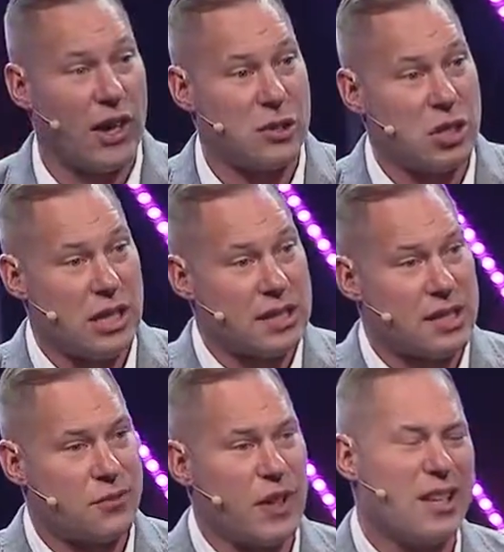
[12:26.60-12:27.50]
at
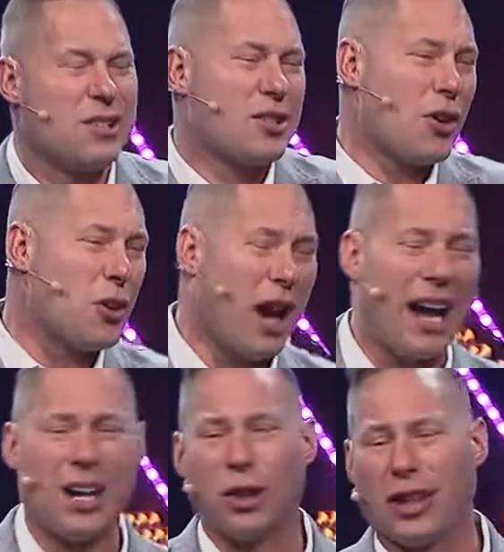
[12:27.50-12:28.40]
Jesus' feet. And so you
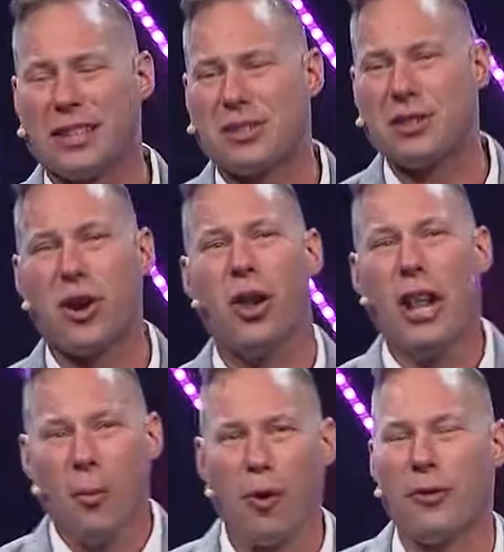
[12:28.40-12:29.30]
kind of look at this and you go,
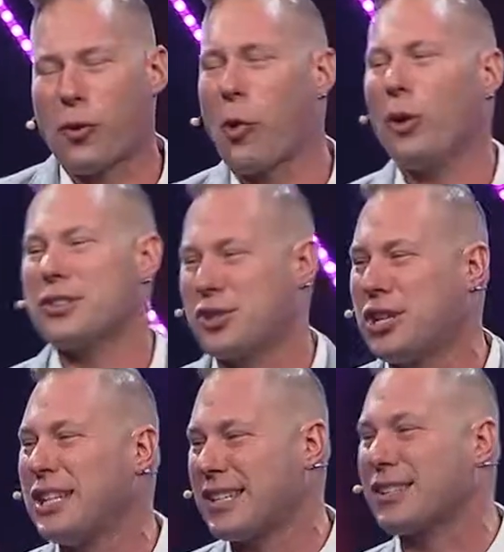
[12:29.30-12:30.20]
well, of course
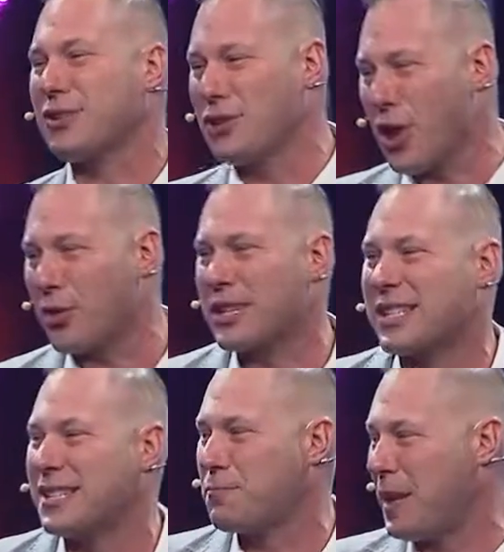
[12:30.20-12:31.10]
Jesus
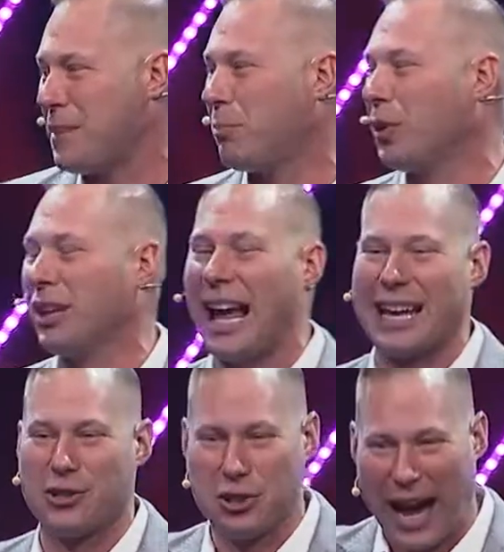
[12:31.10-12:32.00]
notices people
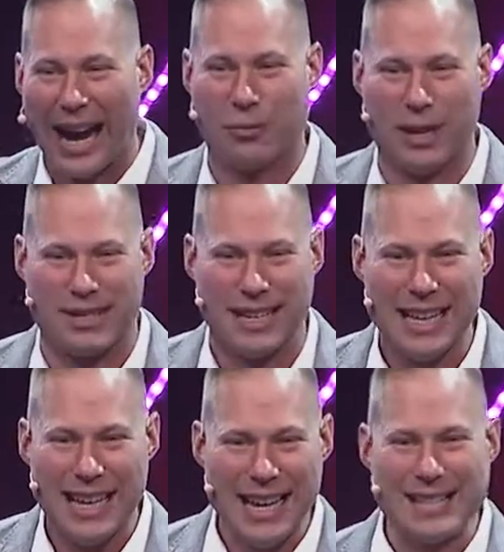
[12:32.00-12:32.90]
like Jairus.
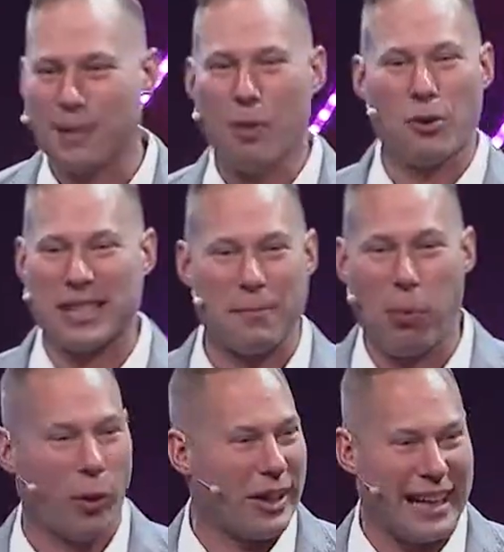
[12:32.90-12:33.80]
He's the most
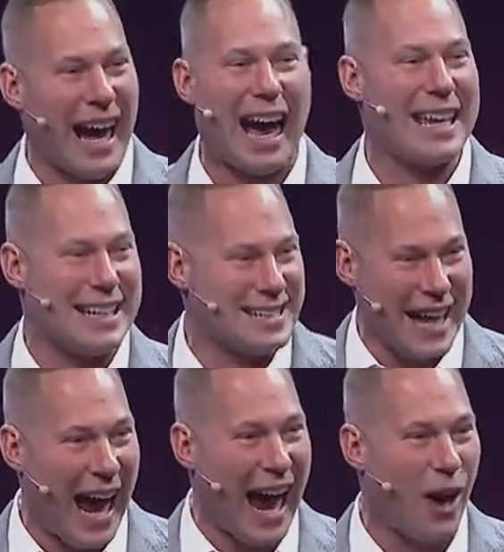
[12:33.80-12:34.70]
important guy in
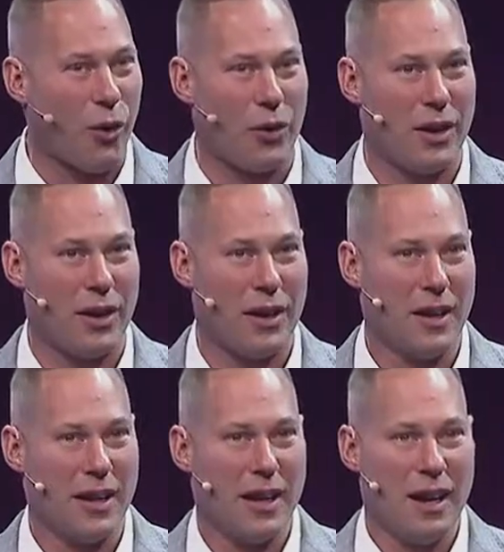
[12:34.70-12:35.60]
town.
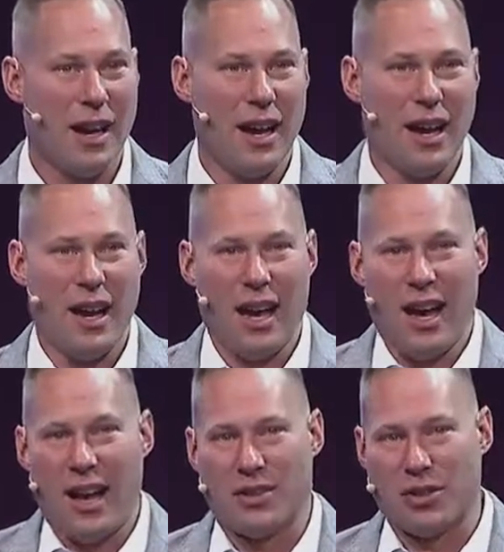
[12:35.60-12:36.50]

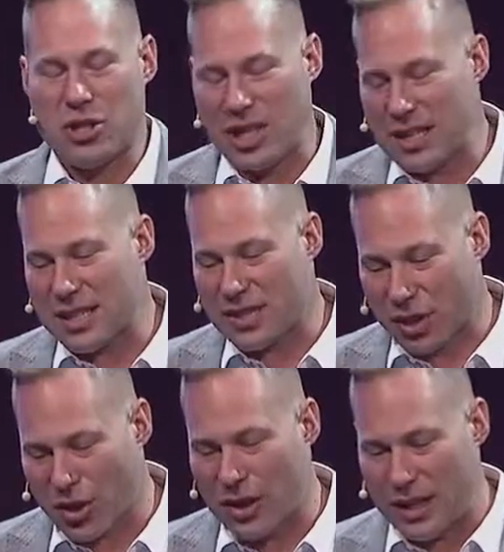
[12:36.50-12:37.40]
And so Jesus
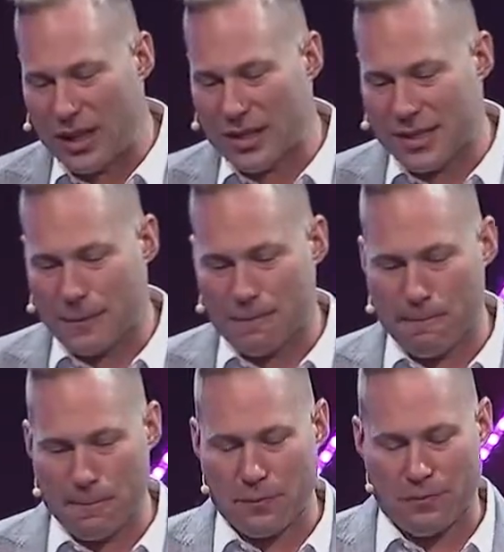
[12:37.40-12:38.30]
agrees
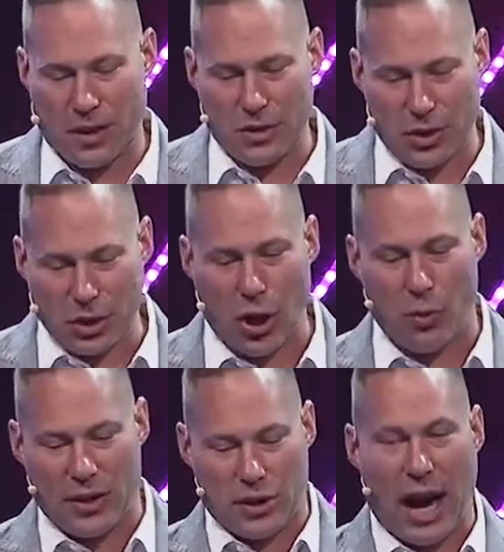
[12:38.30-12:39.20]
to go
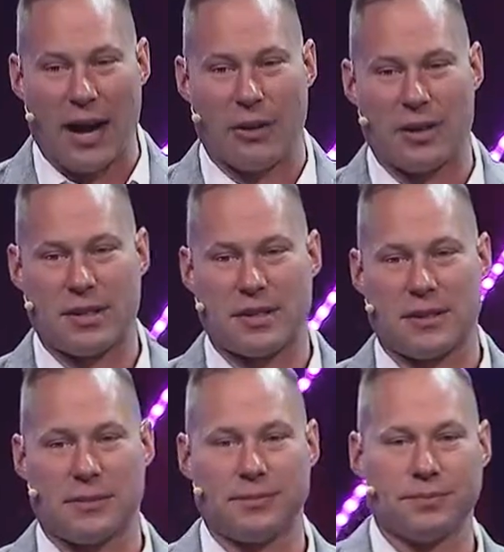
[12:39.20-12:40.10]
with Jairus
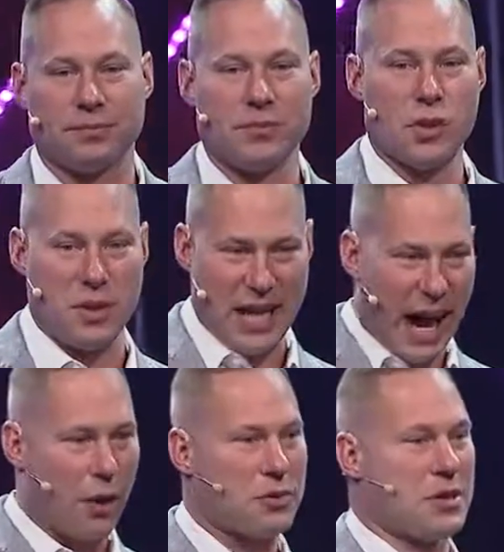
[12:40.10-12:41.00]
to his
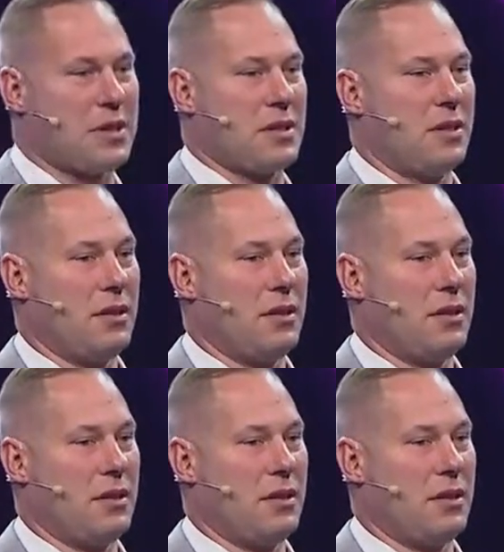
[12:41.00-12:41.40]
house